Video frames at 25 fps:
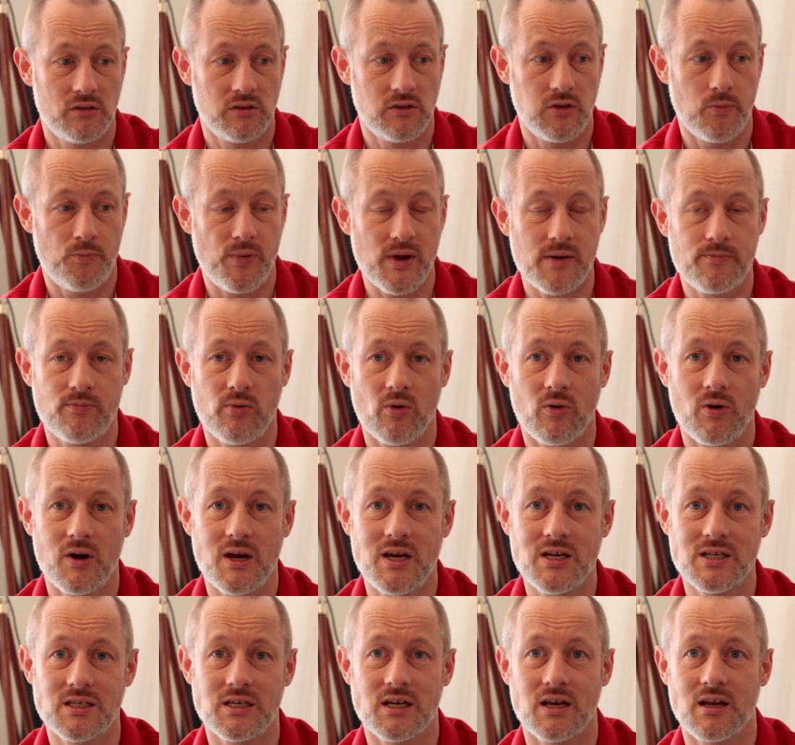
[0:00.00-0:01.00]
The big
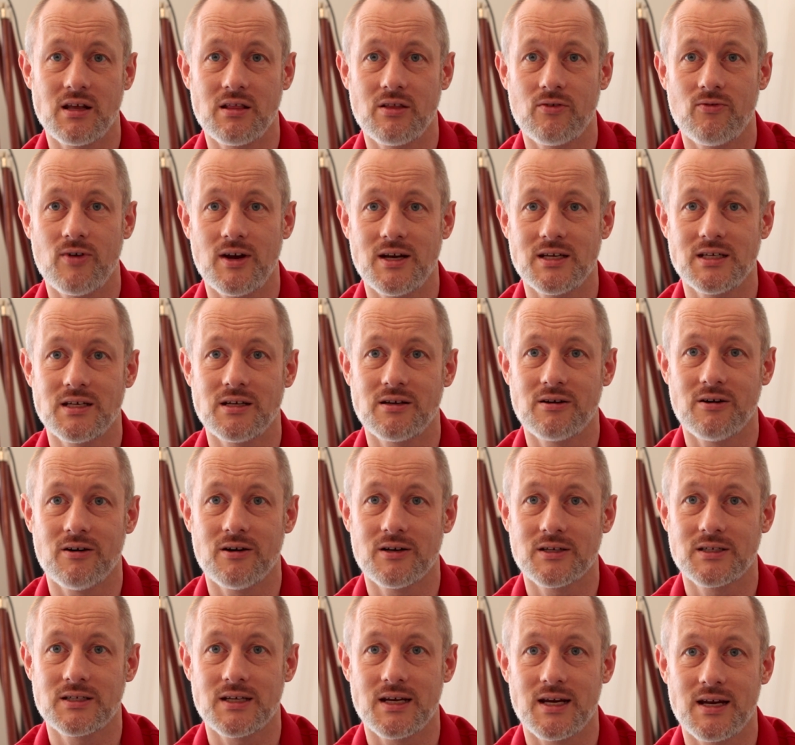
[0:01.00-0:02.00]
boys in the racing
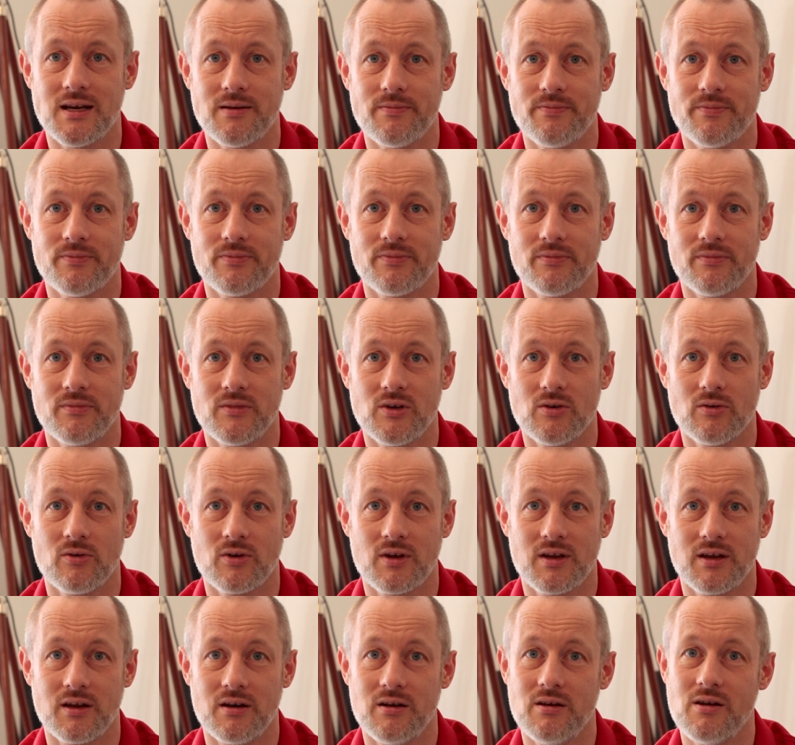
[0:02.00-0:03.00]
car scene, you're
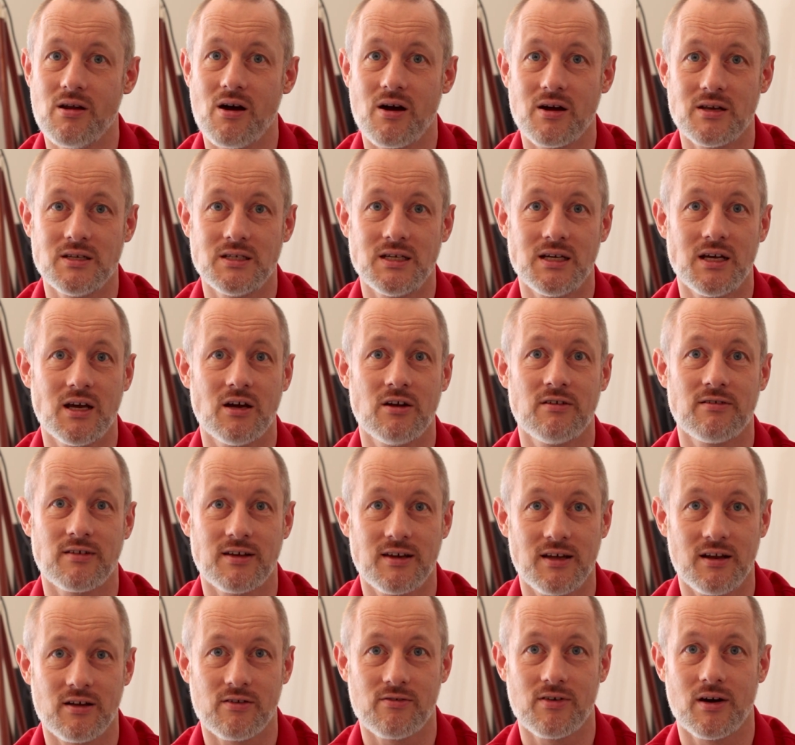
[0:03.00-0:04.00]
looking at 90, 100
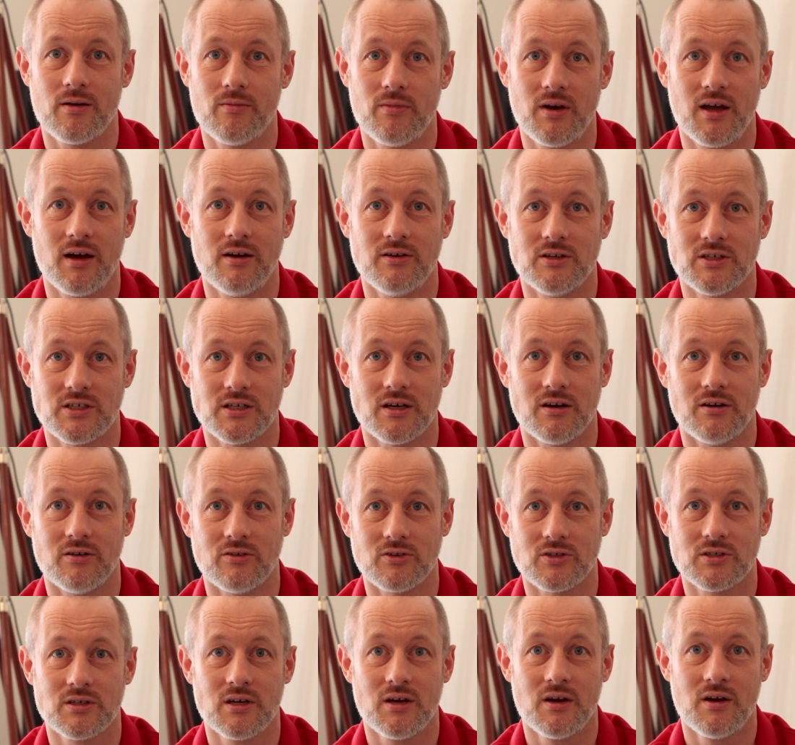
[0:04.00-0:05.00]
kilogram load
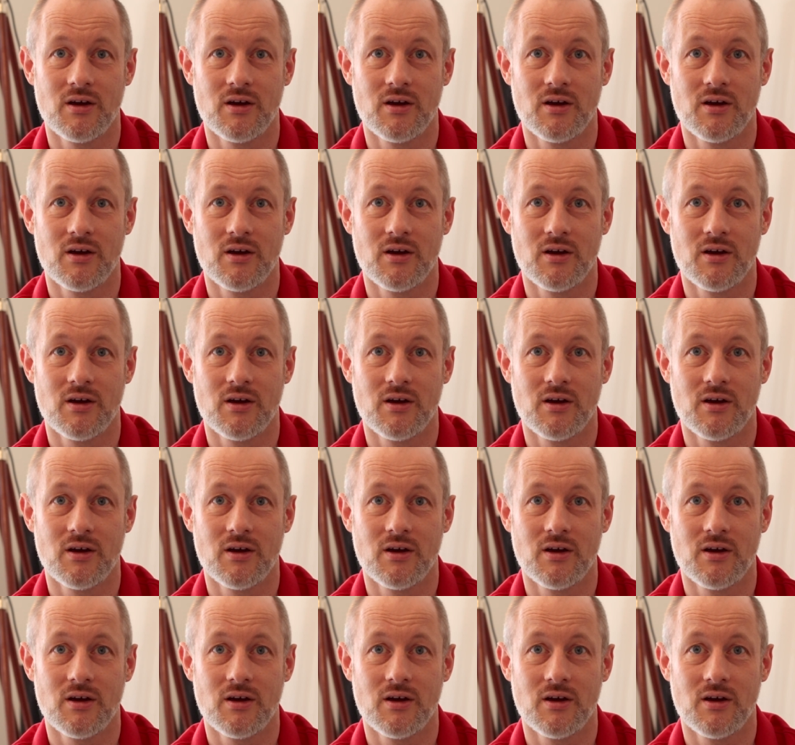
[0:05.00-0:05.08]
cells.